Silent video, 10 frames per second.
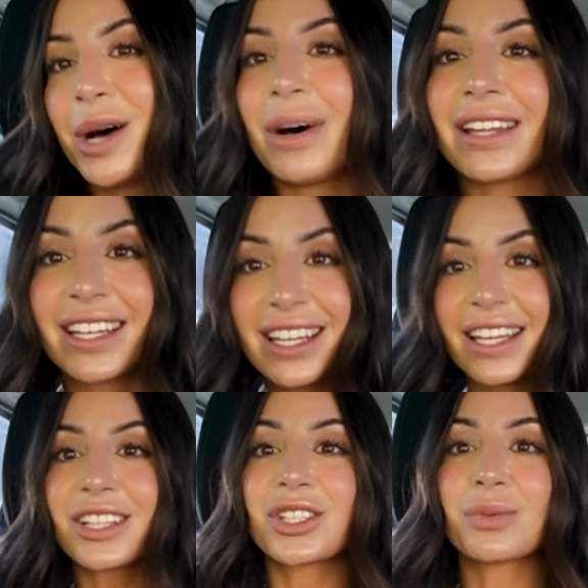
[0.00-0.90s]
But the
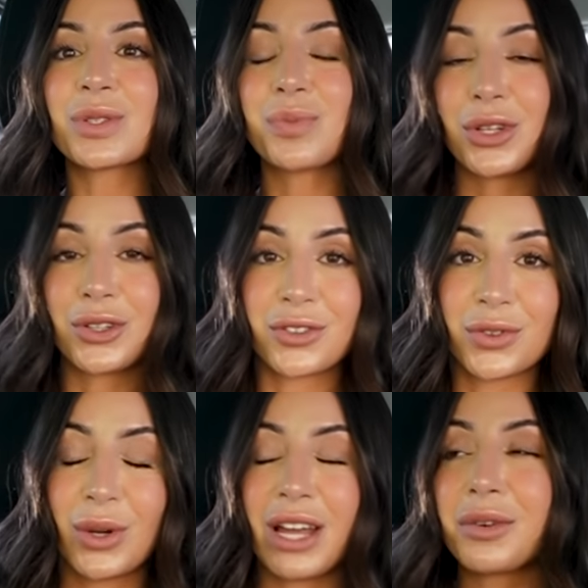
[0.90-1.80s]
collection was
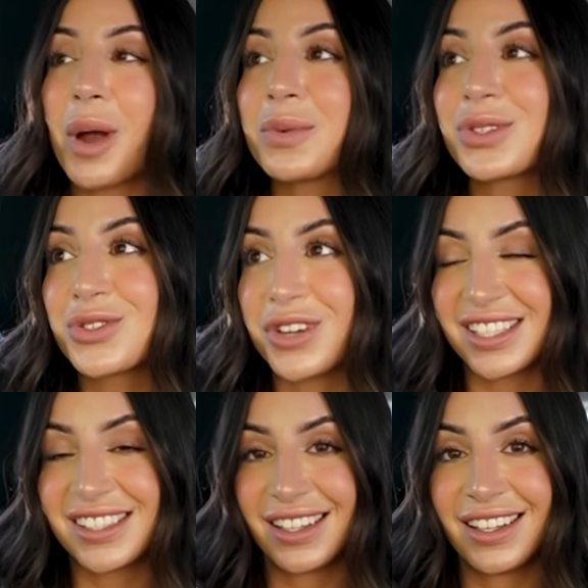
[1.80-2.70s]
beautiful. Everyone was
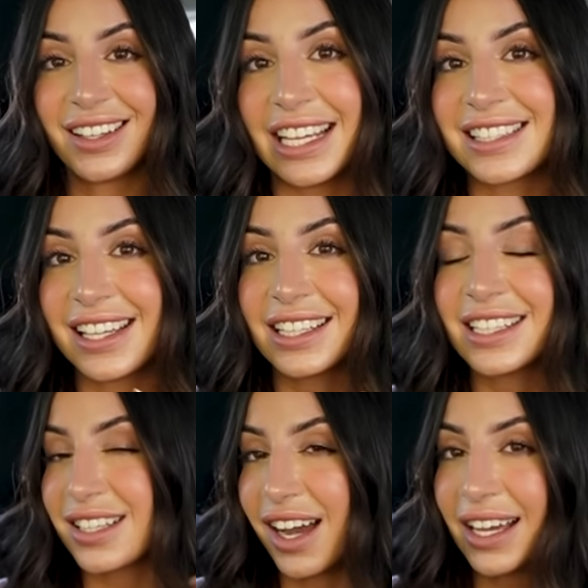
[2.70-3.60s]
dressed in it. It's an
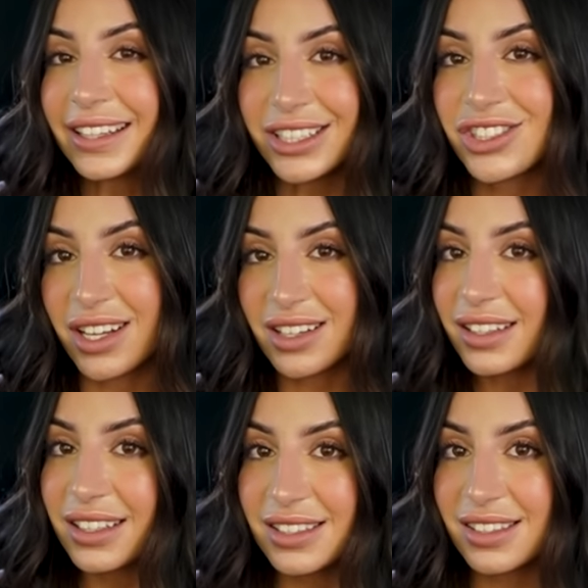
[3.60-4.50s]
entirely
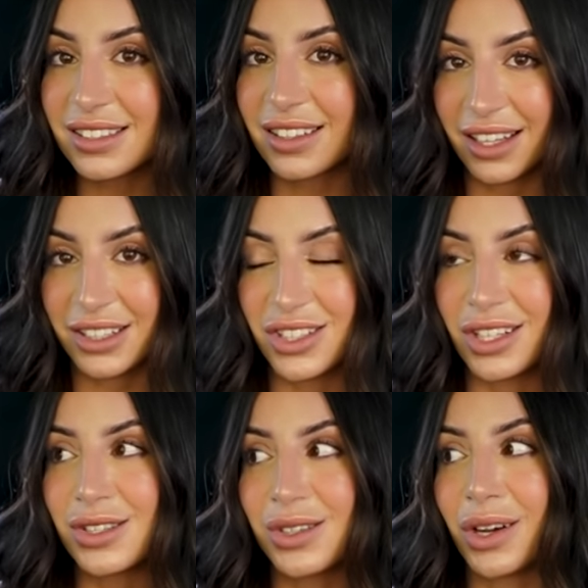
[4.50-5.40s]
genderless
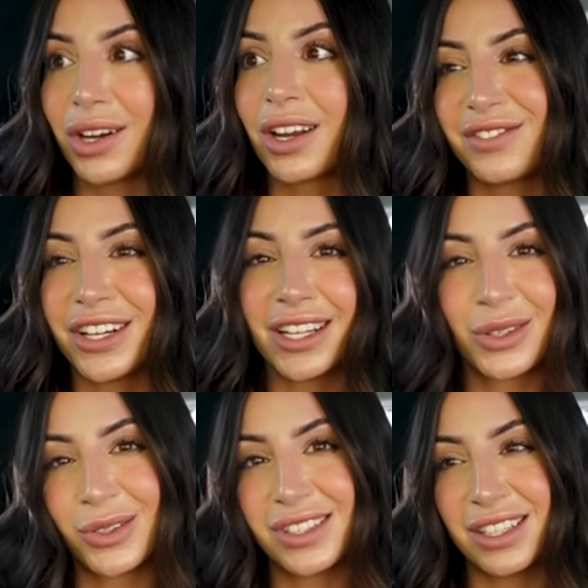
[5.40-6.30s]
collection, so very
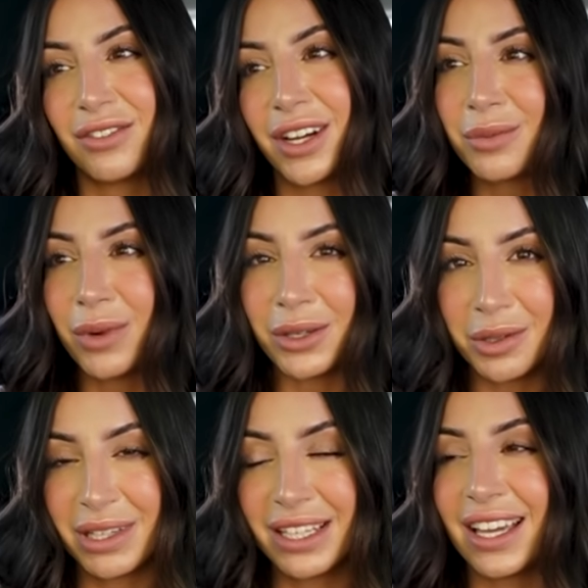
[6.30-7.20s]
inclusive, very
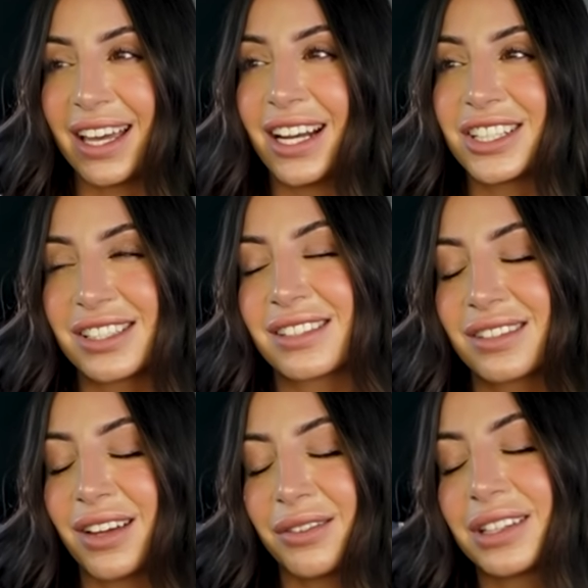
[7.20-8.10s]
welcoming, and
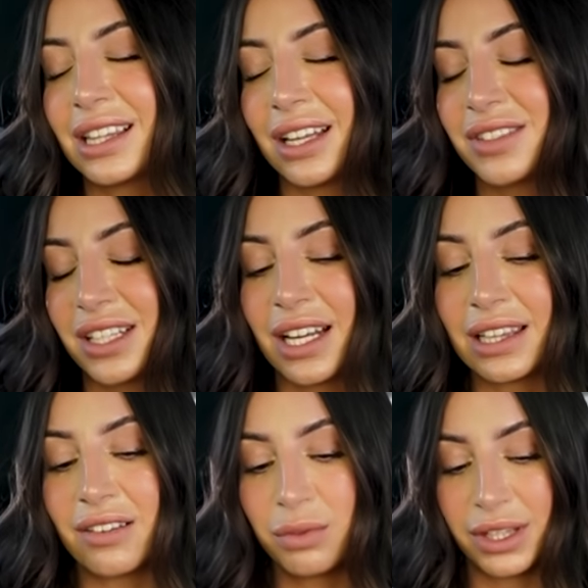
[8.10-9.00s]
I really loved it, and I
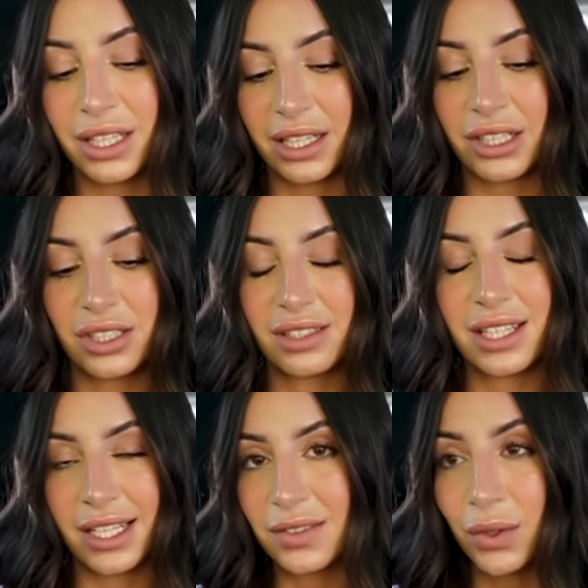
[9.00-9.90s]
love what the collection
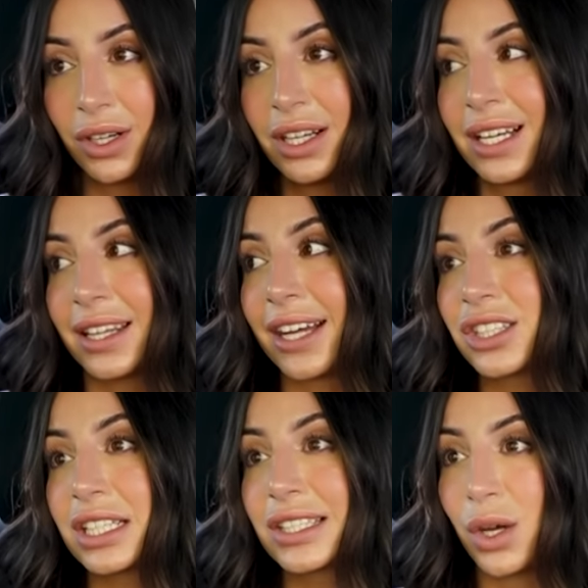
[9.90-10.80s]
stands for. They
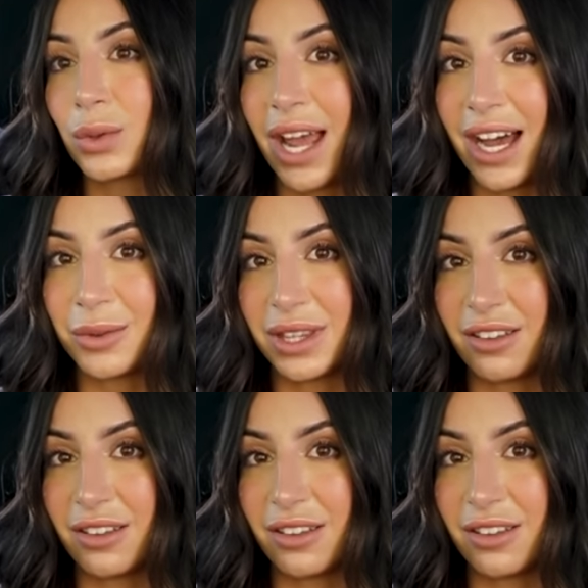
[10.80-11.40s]
actually sold out when